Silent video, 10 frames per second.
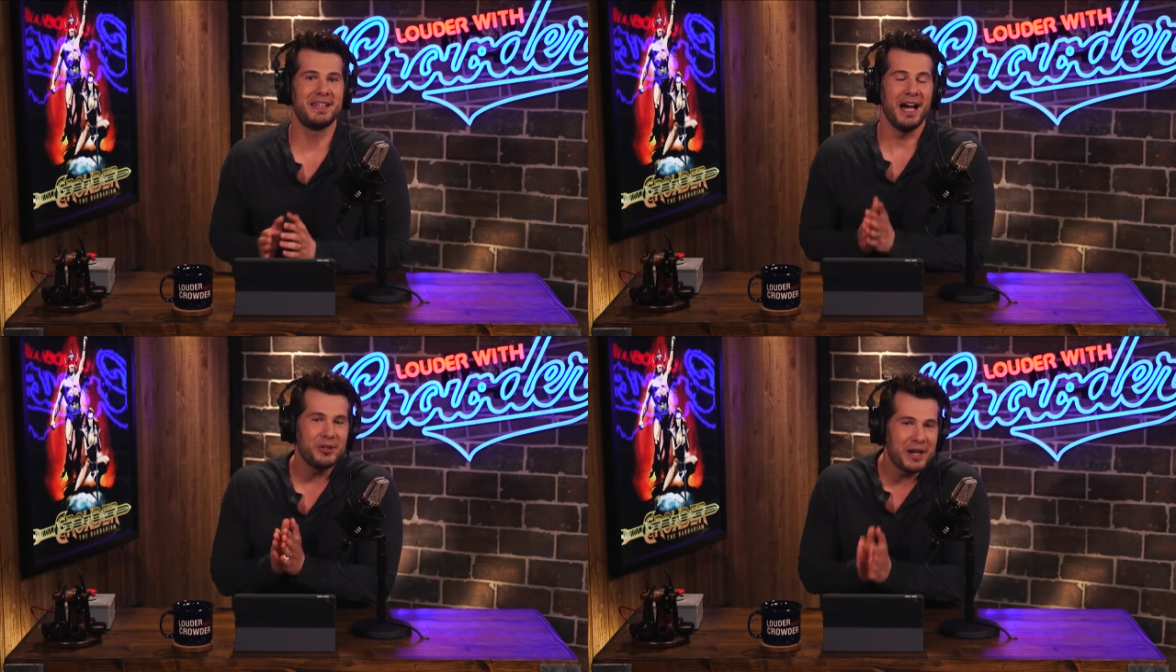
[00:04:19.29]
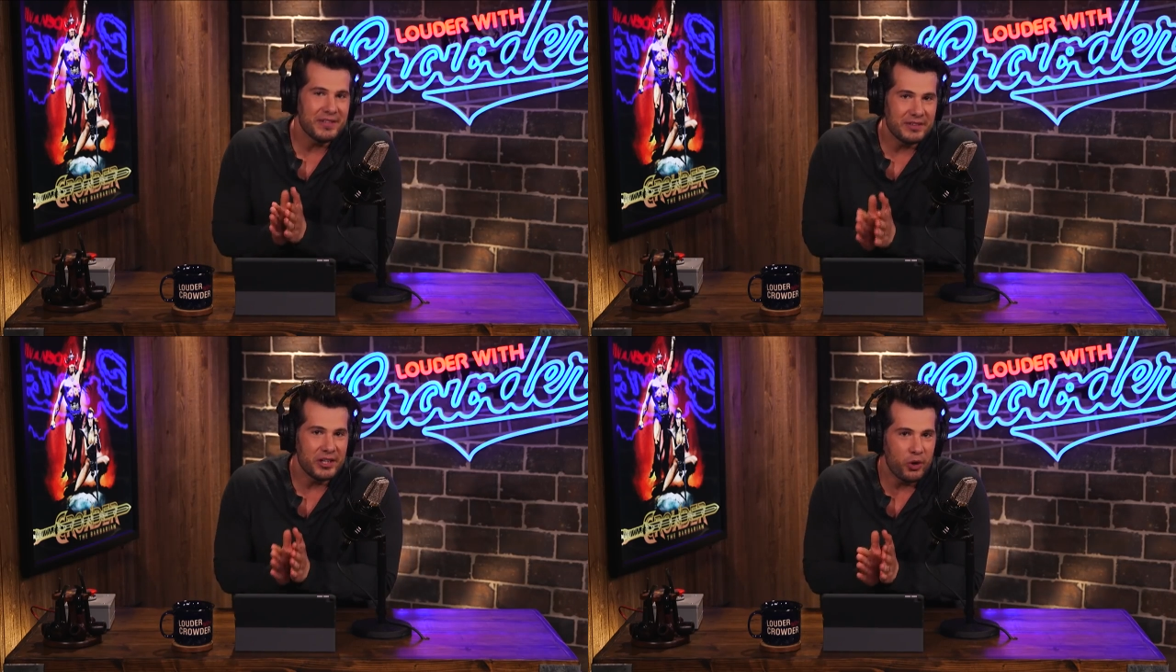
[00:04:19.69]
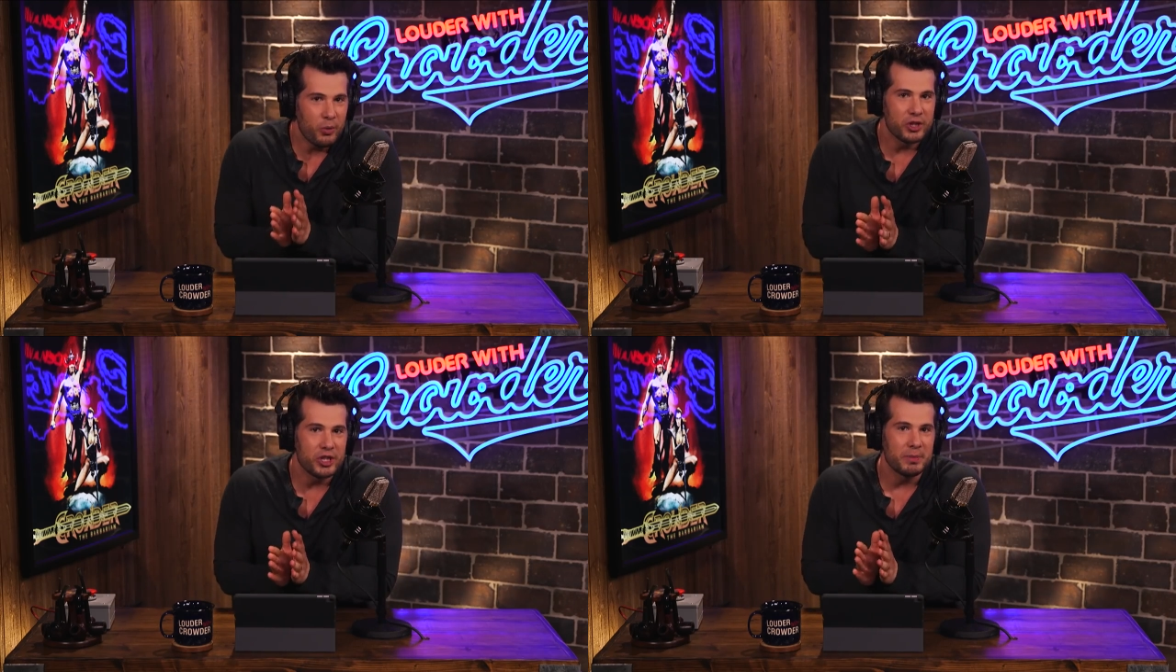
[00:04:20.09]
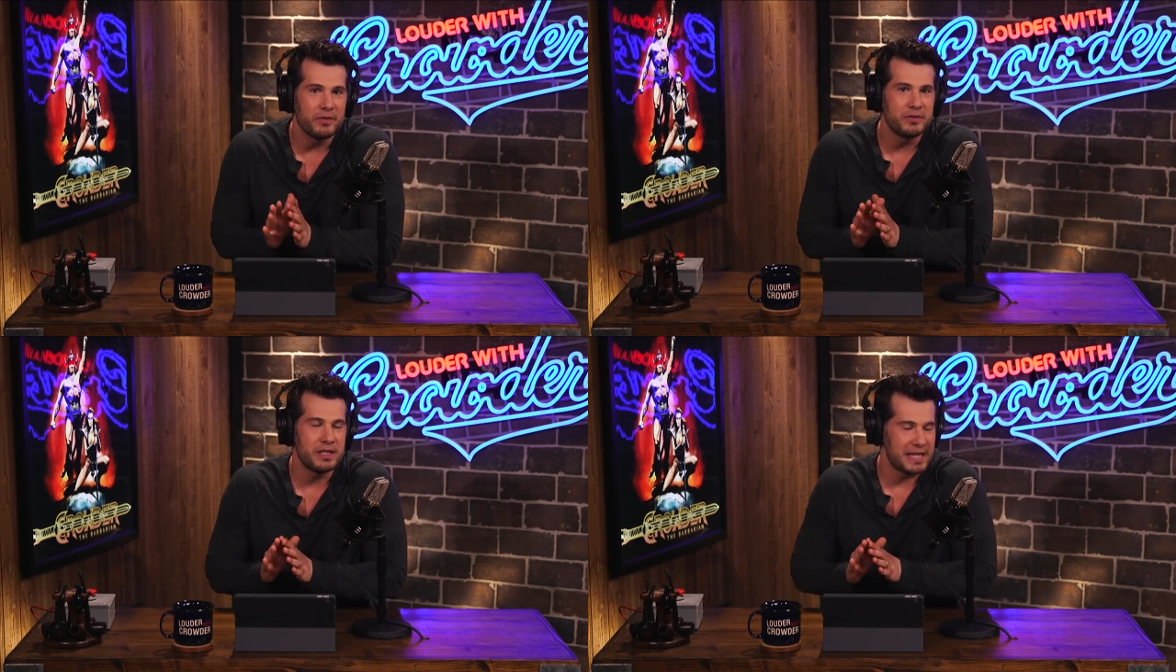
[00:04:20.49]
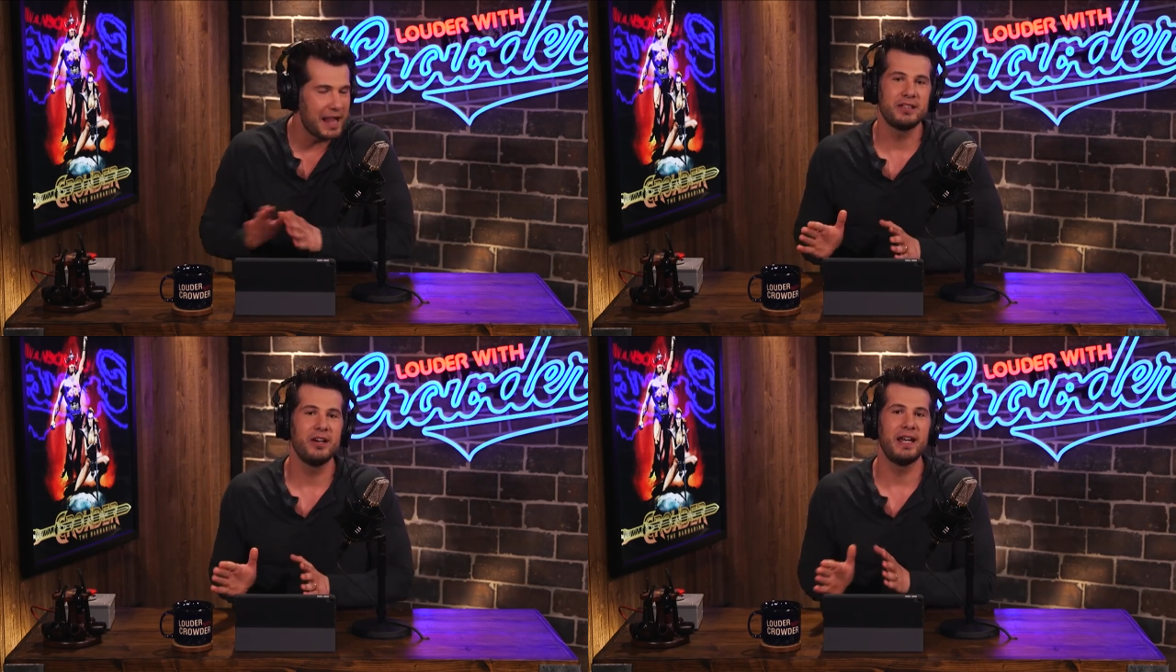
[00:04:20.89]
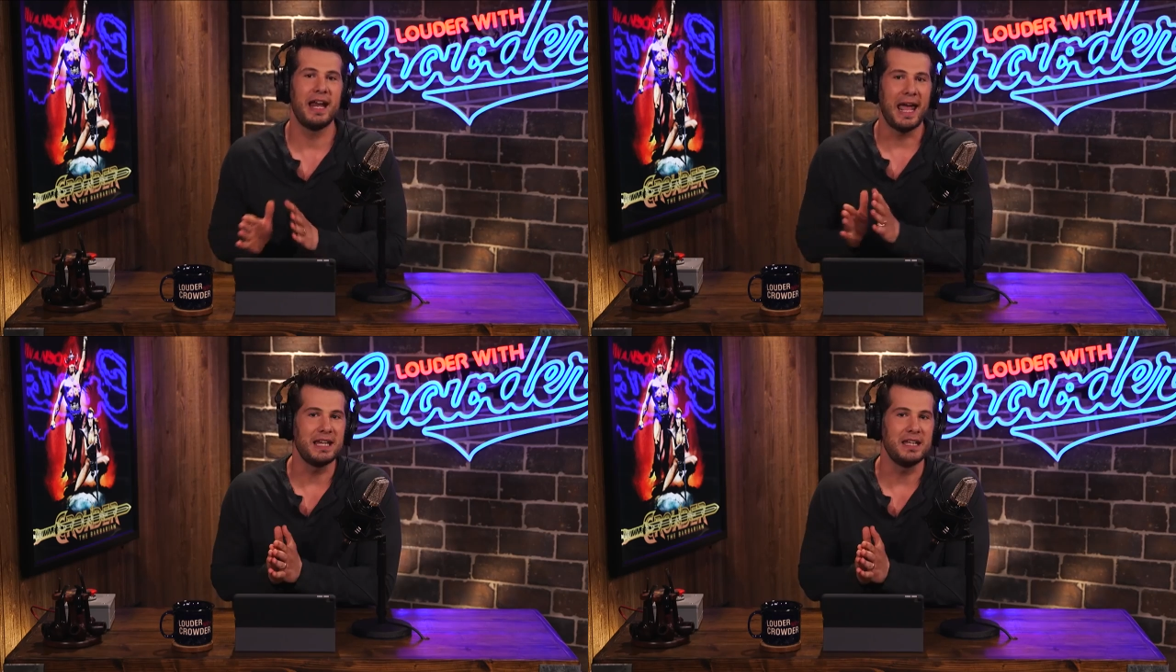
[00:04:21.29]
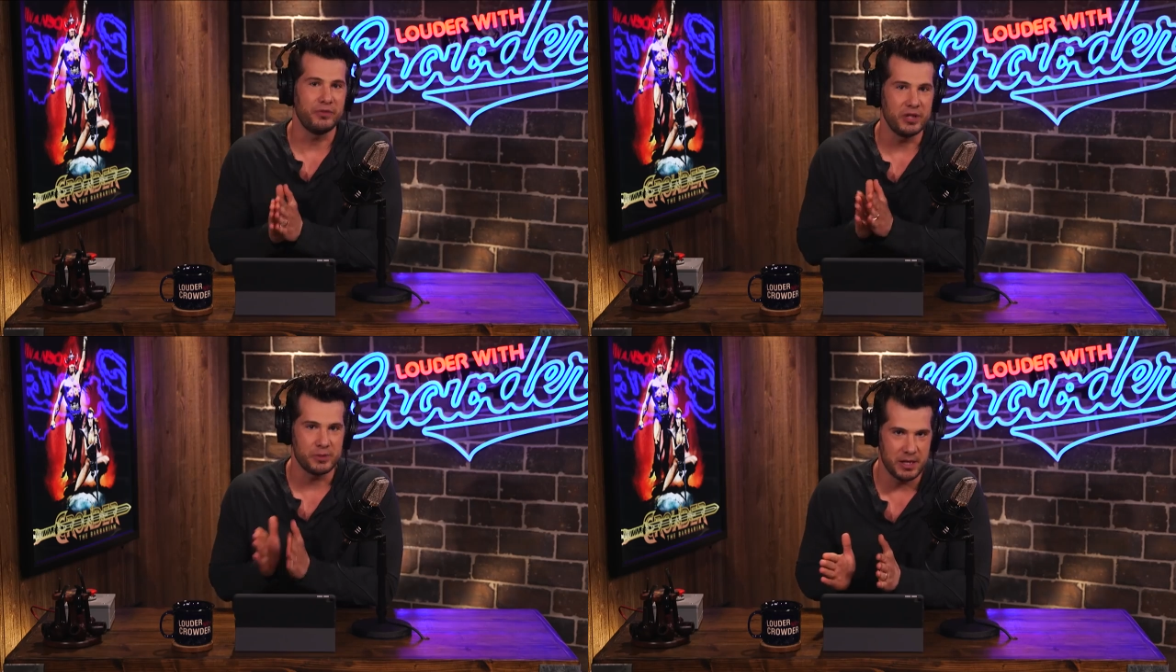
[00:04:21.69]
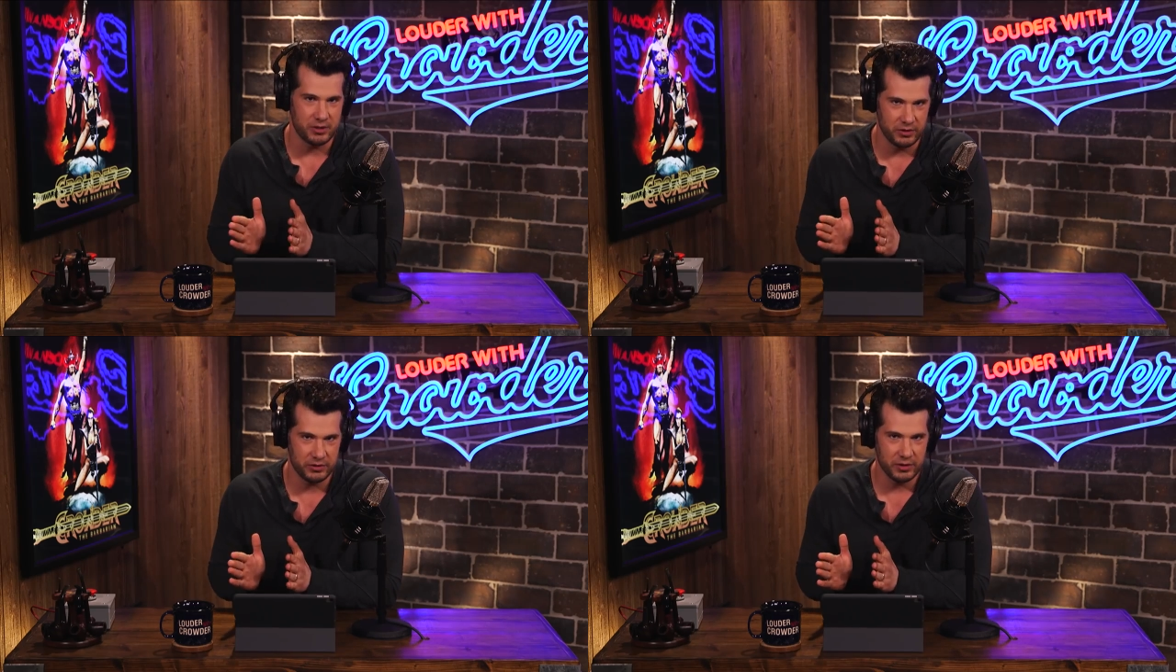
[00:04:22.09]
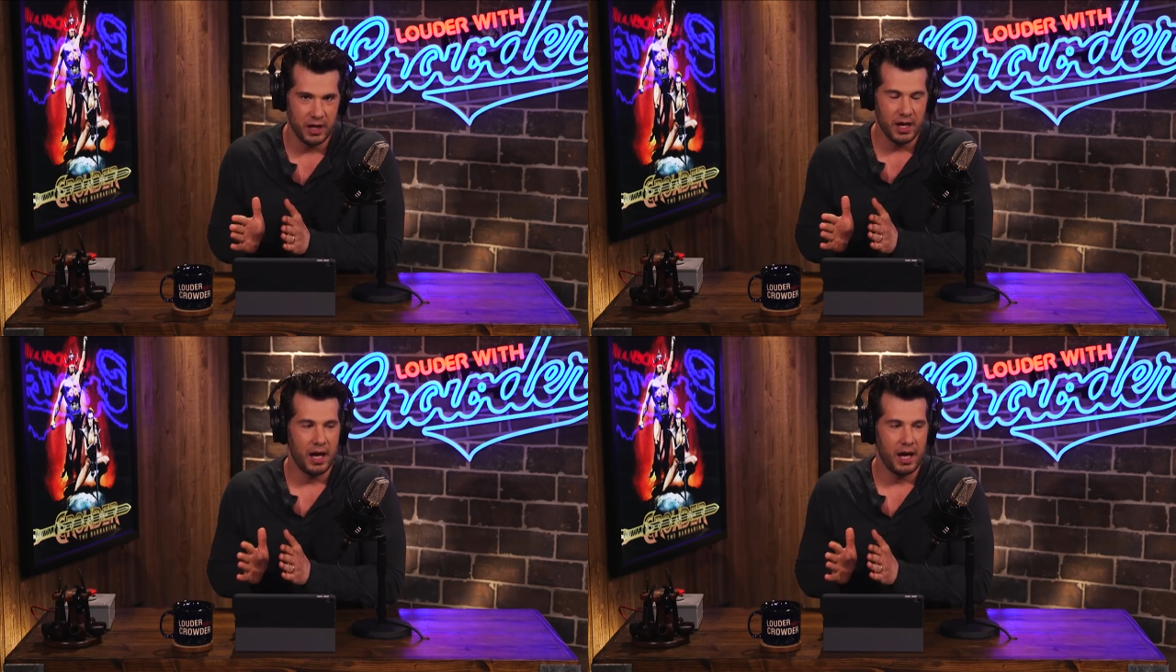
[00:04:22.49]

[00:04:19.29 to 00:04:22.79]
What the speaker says: contrast this hero worship of totalitarian anti-free speechers